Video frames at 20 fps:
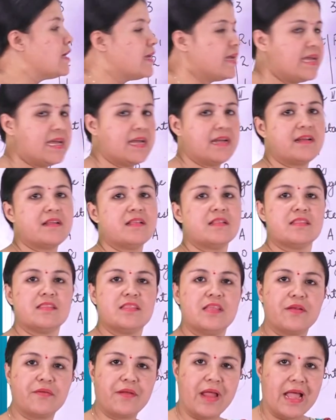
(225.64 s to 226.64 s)
here
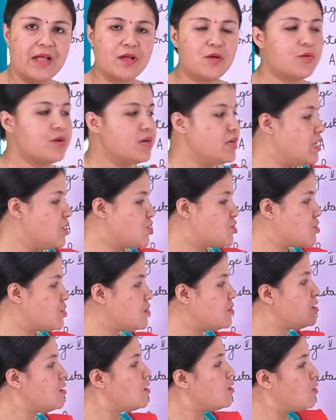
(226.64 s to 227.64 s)
the rank
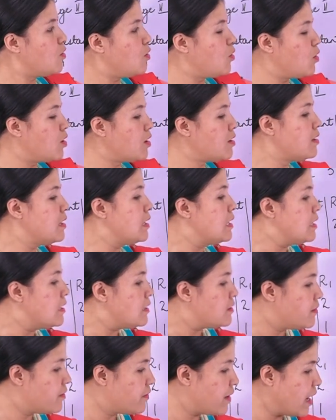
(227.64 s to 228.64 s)
correlation or
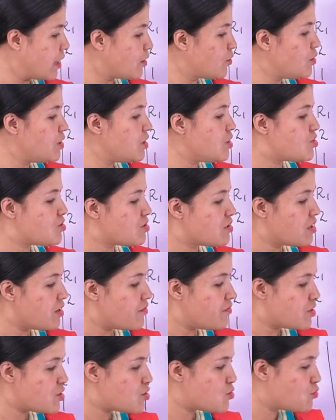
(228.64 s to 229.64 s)
The rank correlation
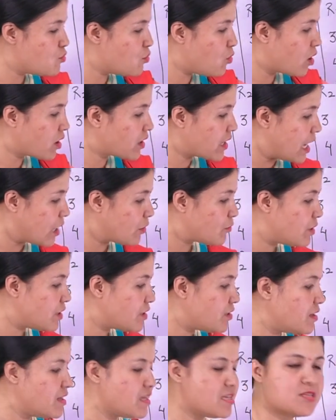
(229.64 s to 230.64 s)
given to or
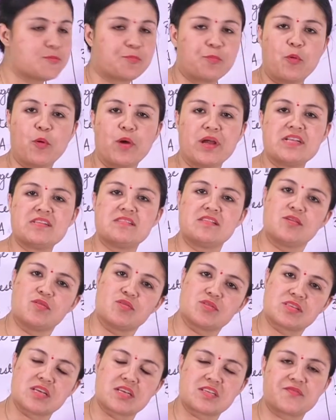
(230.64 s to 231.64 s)
calculated is zero point
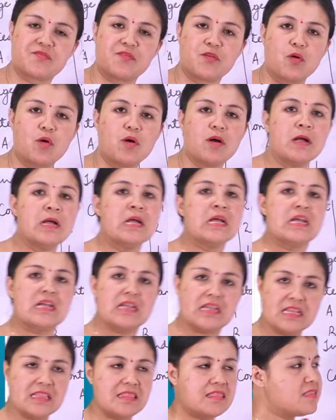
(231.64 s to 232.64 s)
zero six four.
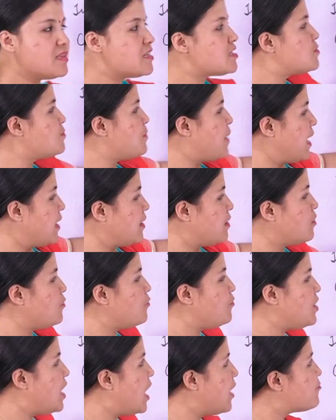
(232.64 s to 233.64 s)
In this manner,
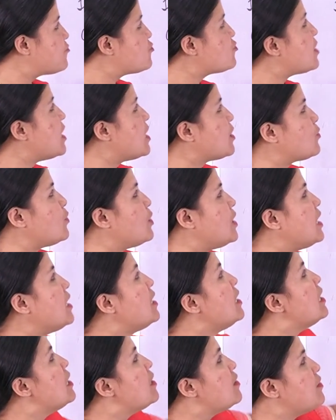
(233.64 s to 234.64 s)
we have to calculate
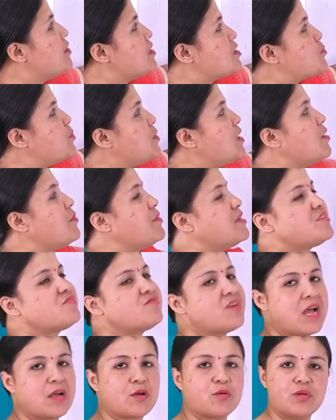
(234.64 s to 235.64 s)
the Spearman's
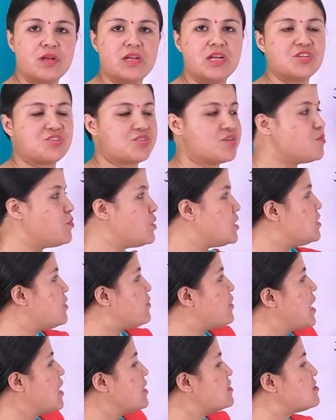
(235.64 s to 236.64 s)
rank correlation when the
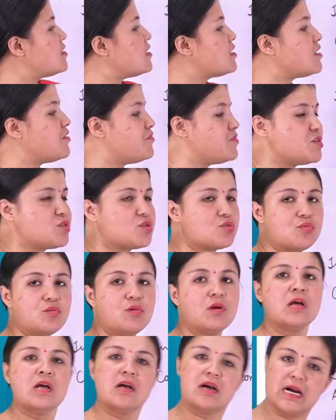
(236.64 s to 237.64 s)
ranks are given to
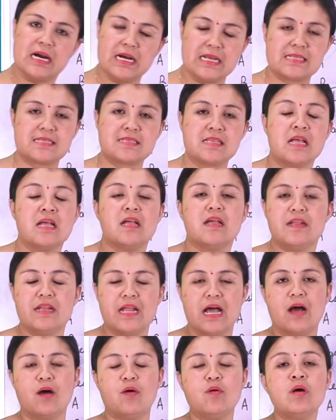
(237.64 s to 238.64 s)
us.
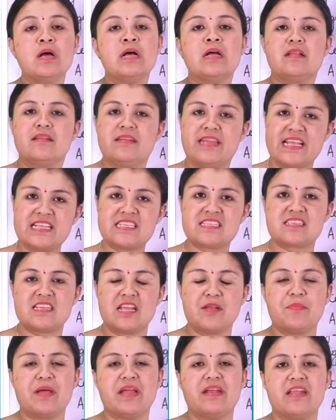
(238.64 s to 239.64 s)
Now, next
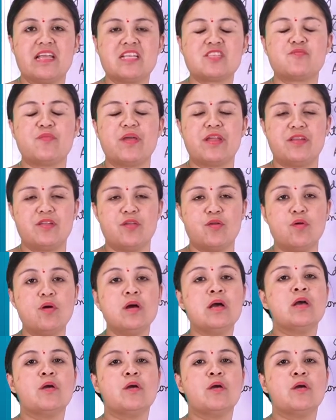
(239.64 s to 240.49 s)
in my next video,